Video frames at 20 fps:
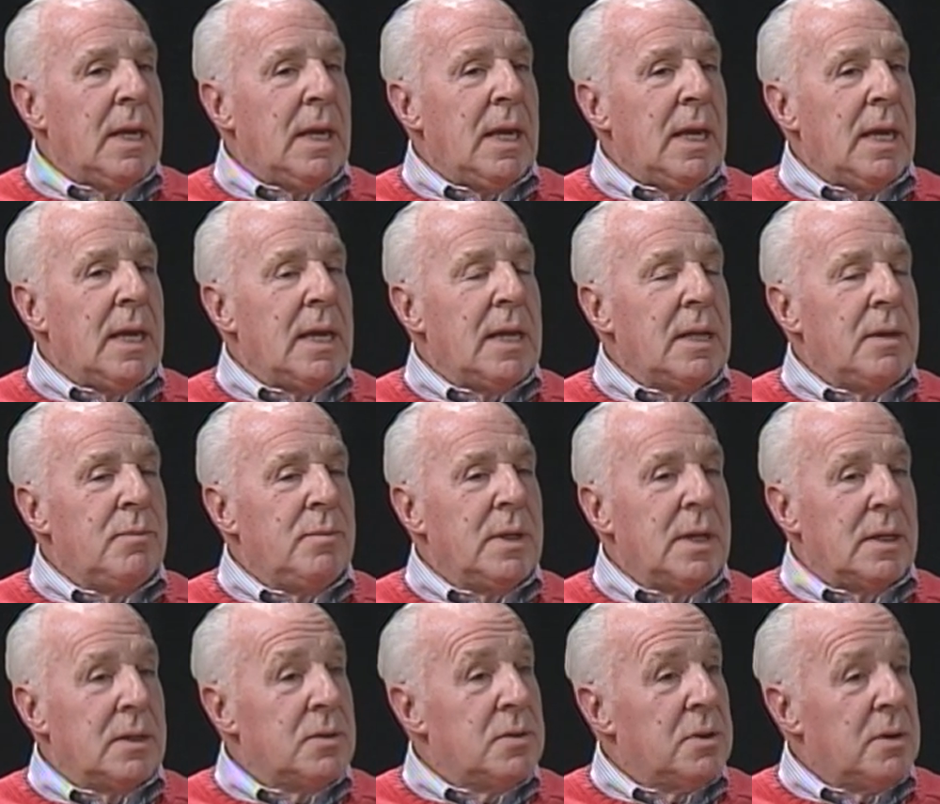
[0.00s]
And we
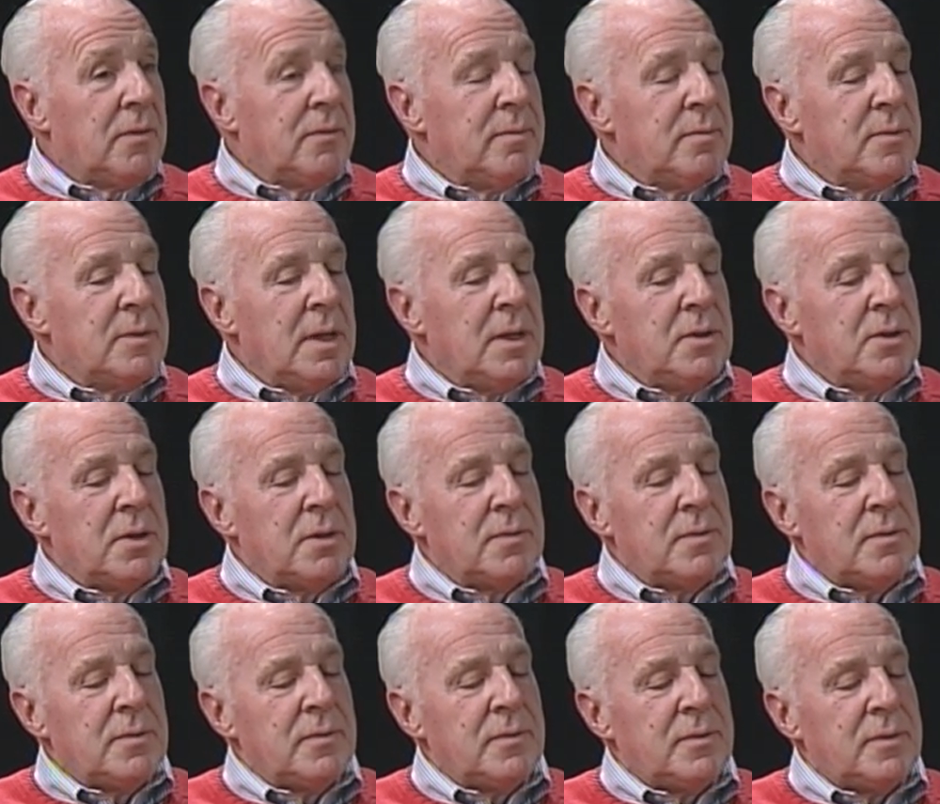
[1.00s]
got a call from St.
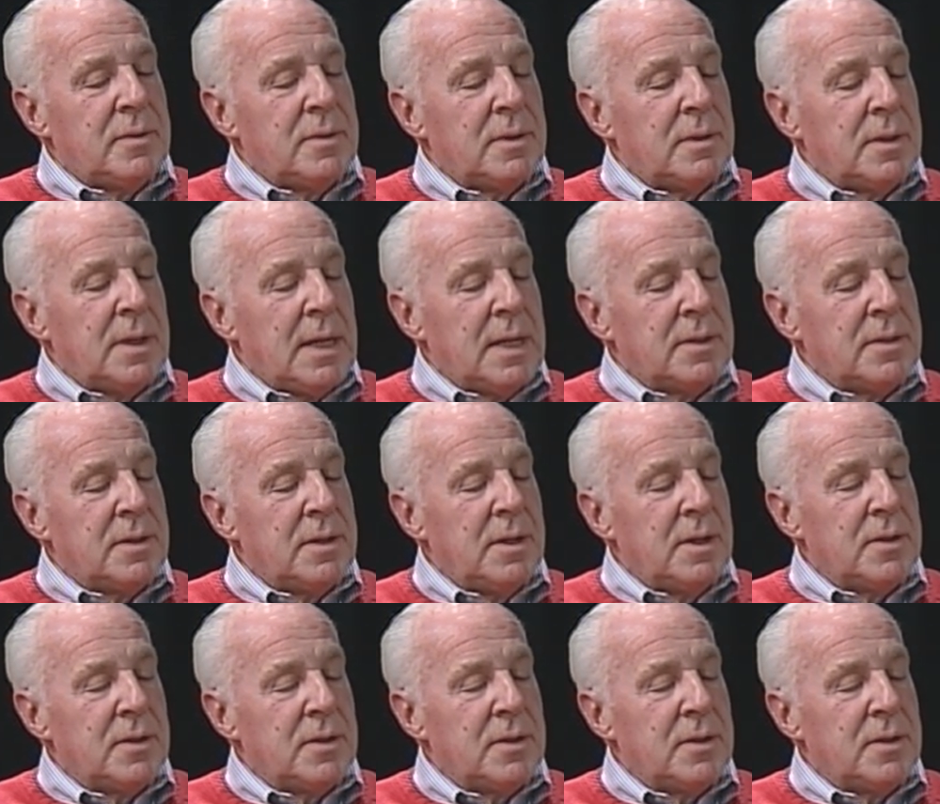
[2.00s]
Joseph's asking